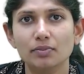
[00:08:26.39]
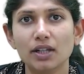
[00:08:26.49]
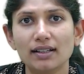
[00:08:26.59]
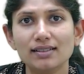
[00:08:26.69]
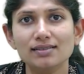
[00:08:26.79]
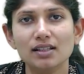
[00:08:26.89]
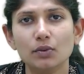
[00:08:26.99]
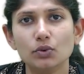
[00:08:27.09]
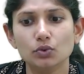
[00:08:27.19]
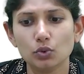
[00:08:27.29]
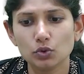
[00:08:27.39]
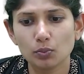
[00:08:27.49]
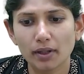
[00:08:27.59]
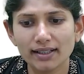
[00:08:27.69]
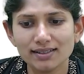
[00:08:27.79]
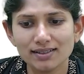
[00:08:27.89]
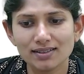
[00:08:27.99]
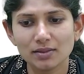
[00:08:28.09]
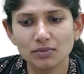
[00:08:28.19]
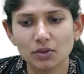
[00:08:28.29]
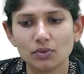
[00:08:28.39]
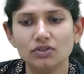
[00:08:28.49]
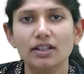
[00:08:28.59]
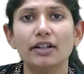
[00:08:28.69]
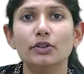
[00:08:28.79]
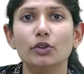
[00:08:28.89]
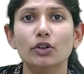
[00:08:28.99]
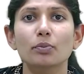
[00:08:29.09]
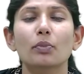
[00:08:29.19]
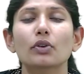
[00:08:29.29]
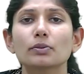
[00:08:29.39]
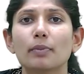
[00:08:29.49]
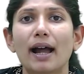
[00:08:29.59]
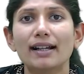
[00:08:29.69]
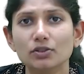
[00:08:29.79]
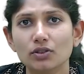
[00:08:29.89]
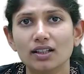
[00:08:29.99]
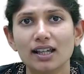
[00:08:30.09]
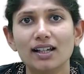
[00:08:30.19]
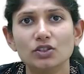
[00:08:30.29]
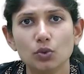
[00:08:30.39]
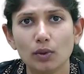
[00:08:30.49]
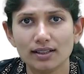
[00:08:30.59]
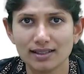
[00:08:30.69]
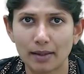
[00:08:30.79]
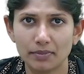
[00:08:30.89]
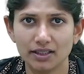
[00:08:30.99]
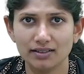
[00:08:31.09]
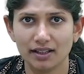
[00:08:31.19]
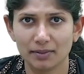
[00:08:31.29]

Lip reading: That is, there was no spy system that was there to report back to the king as to what is happening there.